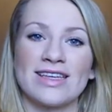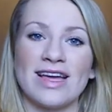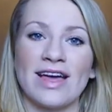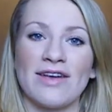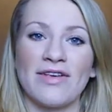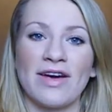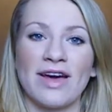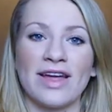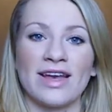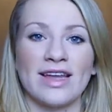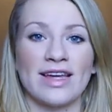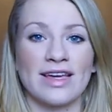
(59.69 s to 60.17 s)

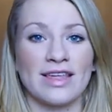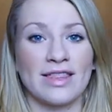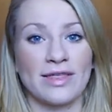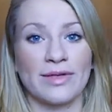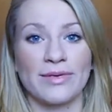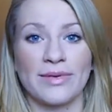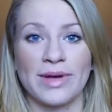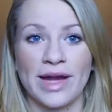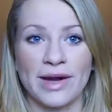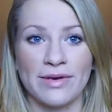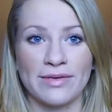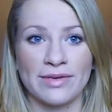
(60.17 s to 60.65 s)
I've had like
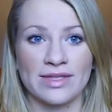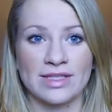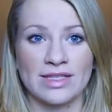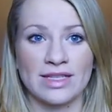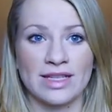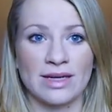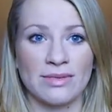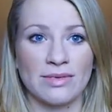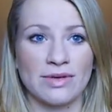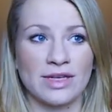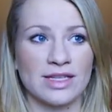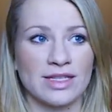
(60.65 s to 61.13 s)
3 hours
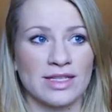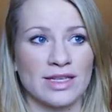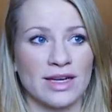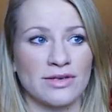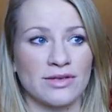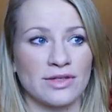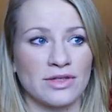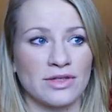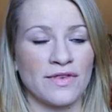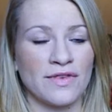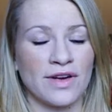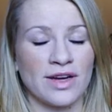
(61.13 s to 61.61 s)
sleep because
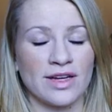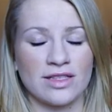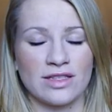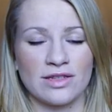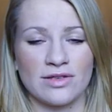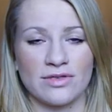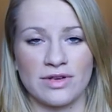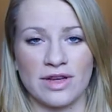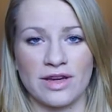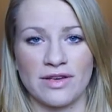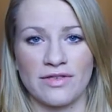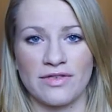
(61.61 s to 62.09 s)

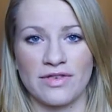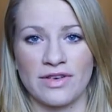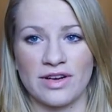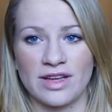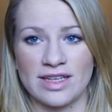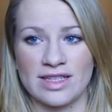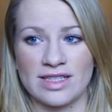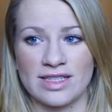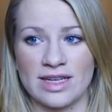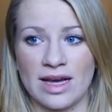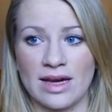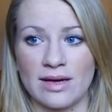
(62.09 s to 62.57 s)
revising all night for an
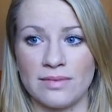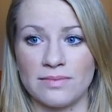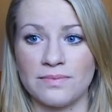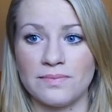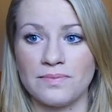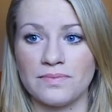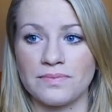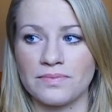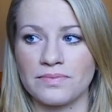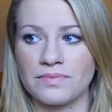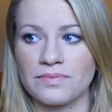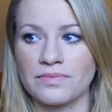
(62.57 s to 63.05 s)
exam,
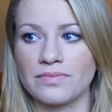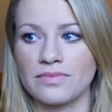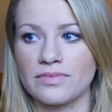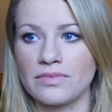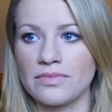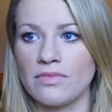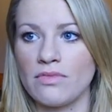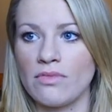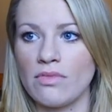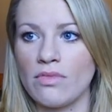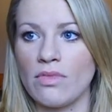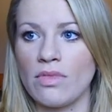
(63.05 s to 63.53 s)

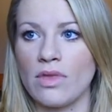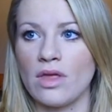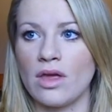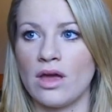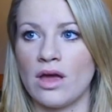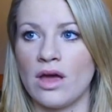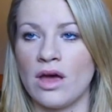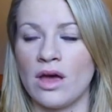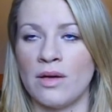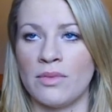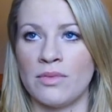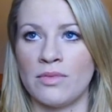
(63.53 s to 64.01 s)

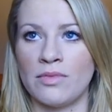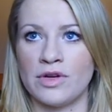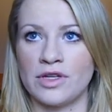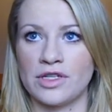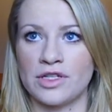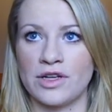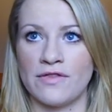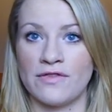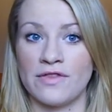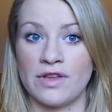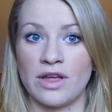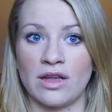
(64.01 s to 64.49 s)

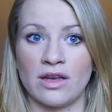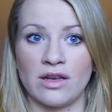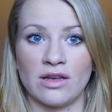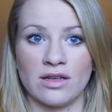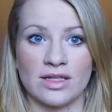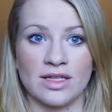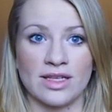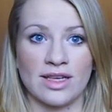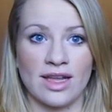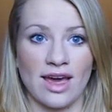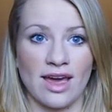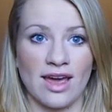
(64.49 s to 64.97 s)
which I've done
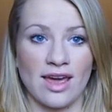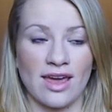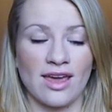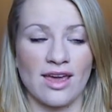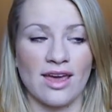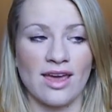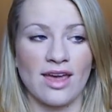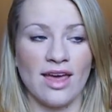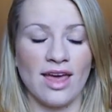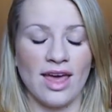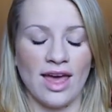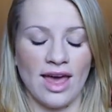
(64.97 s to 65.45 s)
today,
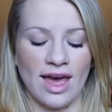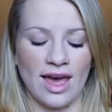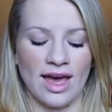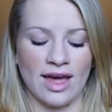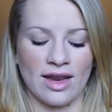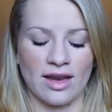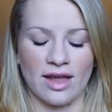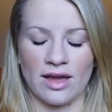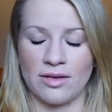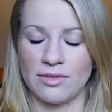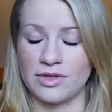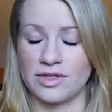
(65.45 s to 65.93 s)

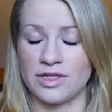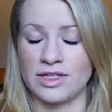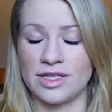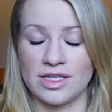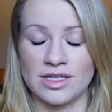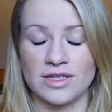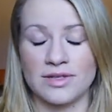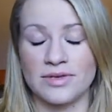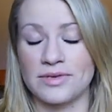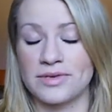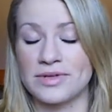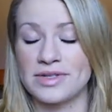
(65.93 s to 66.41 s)
and I'm just
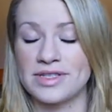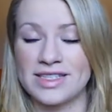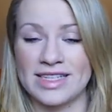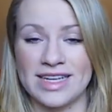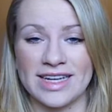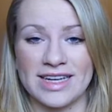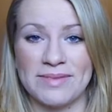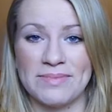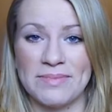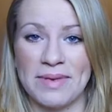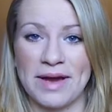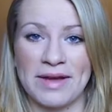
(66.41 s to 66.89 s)

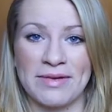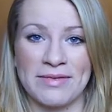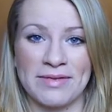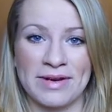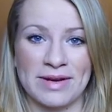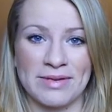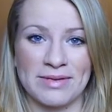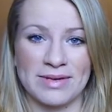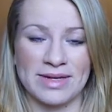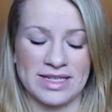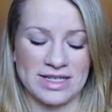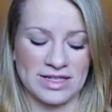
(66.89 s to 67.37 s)
exhausted, but I
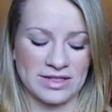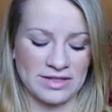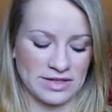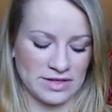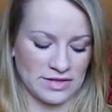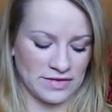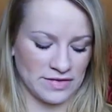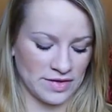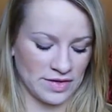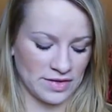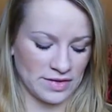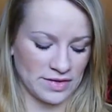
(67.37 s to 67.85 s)
really want to do
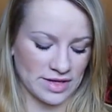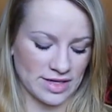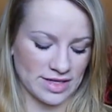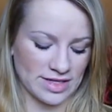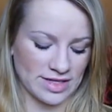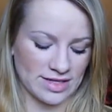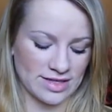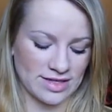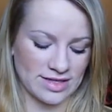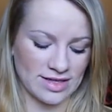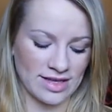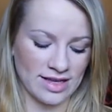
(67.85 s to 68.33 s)
this for you
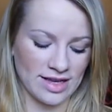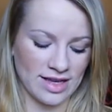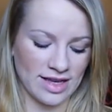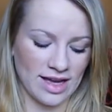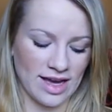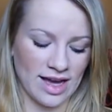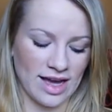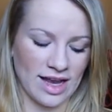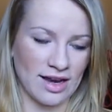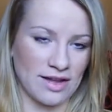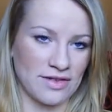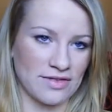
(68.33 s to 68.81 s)
because
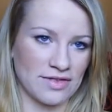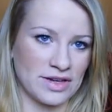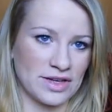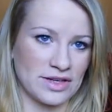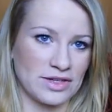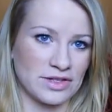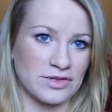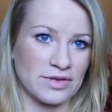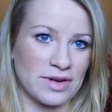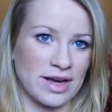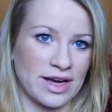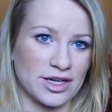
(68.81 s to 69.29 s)
I love
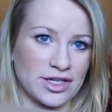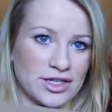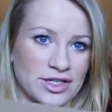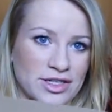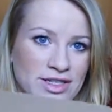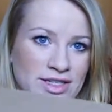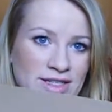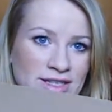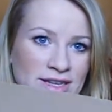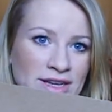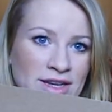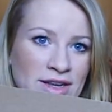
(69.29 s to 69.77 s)
initial
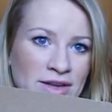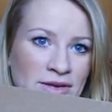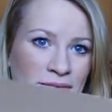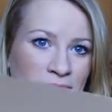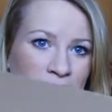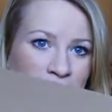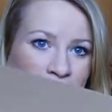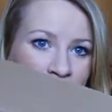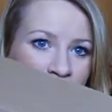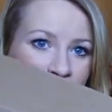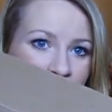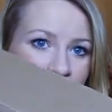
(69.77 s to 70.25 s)
reactions and I know I'm
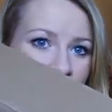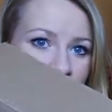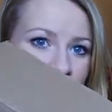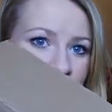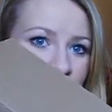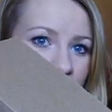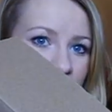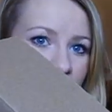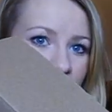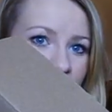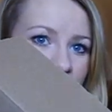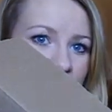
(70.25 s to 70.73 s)
going to be
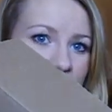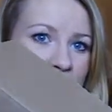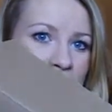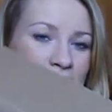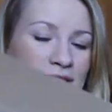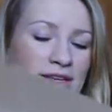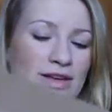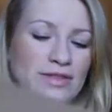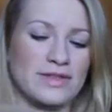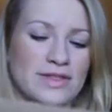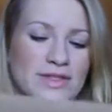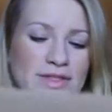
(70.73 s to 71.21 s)
reading through this
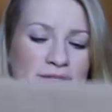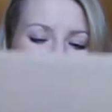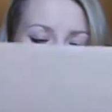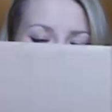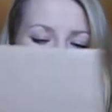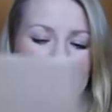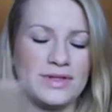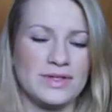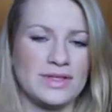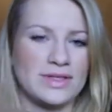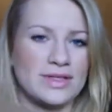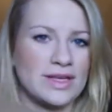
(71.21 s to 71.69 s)
stuff
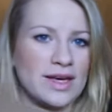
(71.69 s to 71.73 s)
soon.